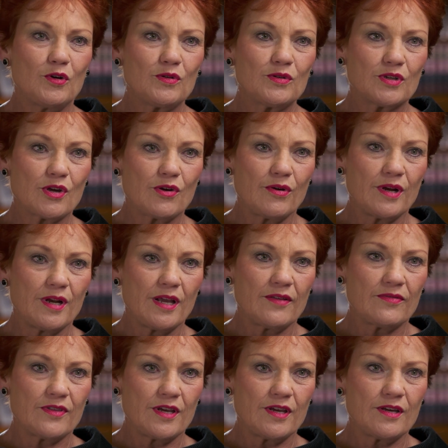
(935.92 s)
not going
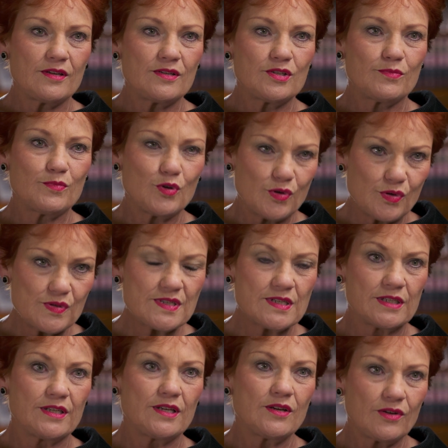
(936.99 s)
out there to
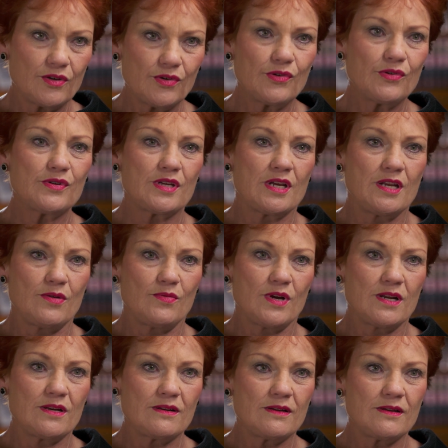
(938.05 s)
personally hurt
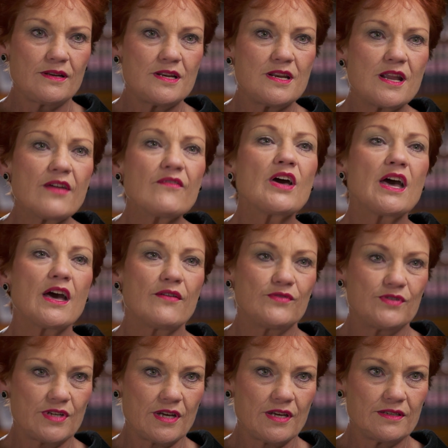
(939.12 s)
anyone. Never
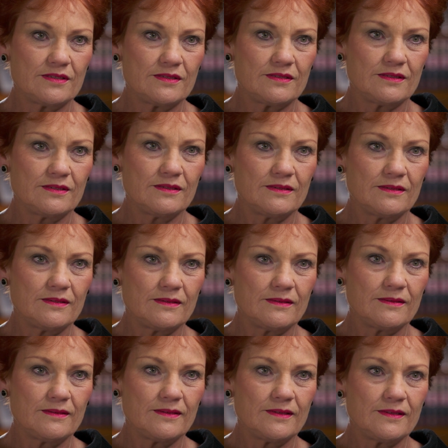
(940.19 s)
have done.
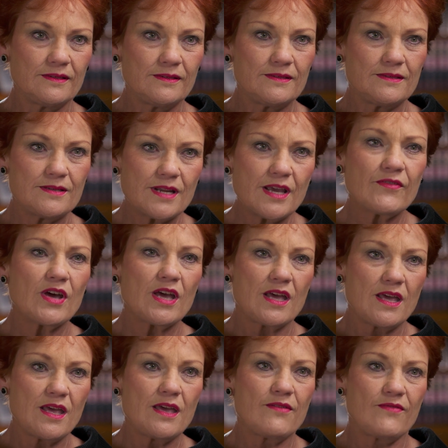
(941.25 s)
Never,
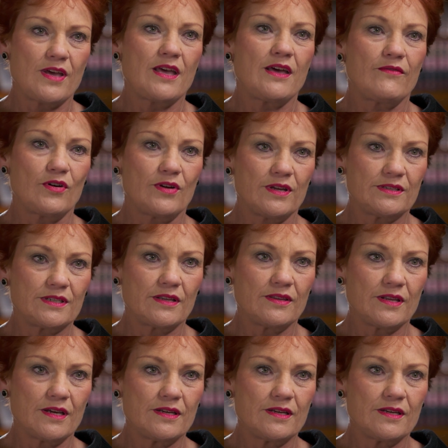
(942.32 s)
ever have I done